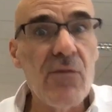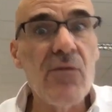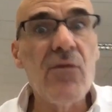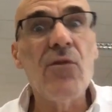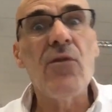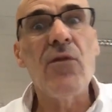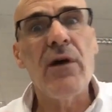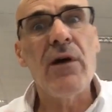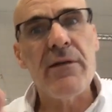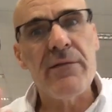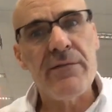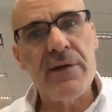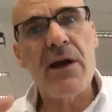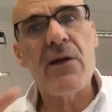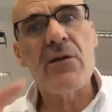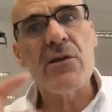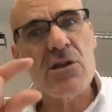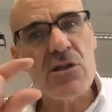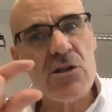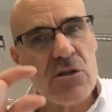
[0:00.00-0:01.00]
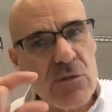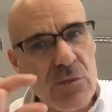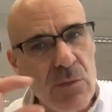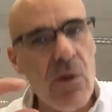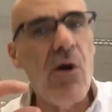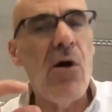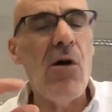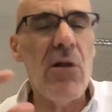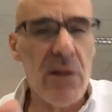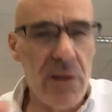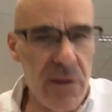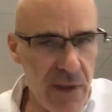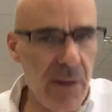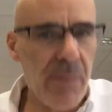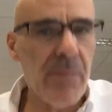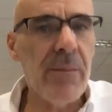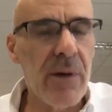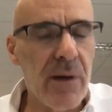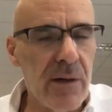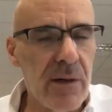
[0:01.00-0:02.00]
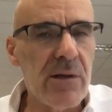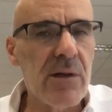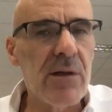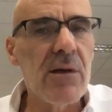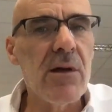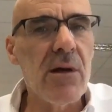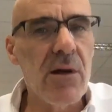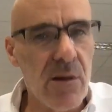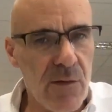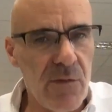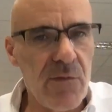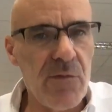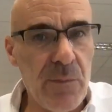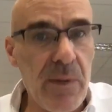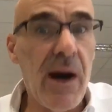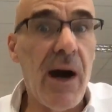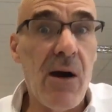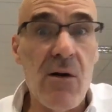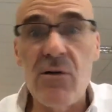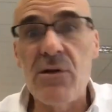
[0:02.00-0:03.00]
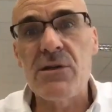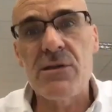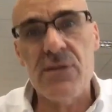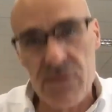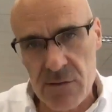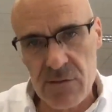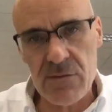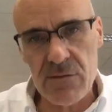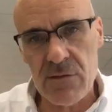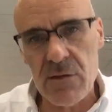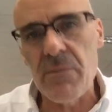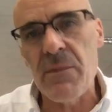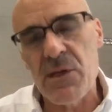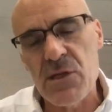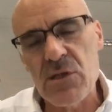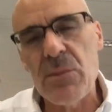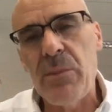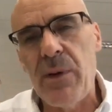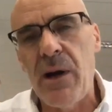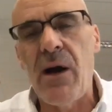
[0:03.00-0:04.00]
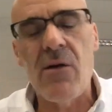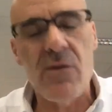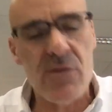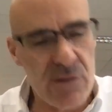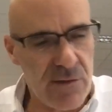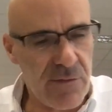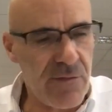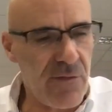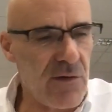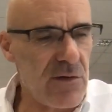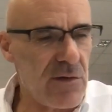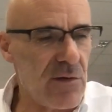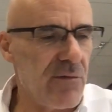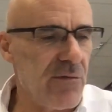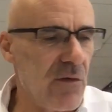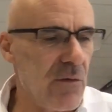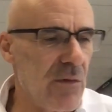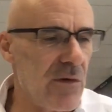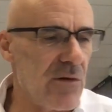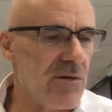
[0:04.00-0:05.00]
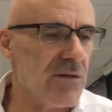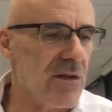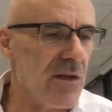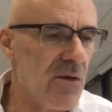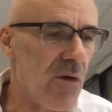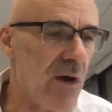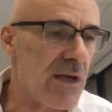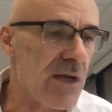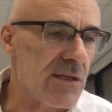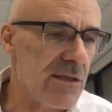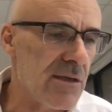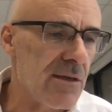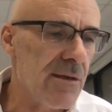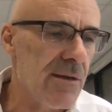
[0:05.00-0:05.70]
for a very small number of powers, the major powers, and first and foremost, the US,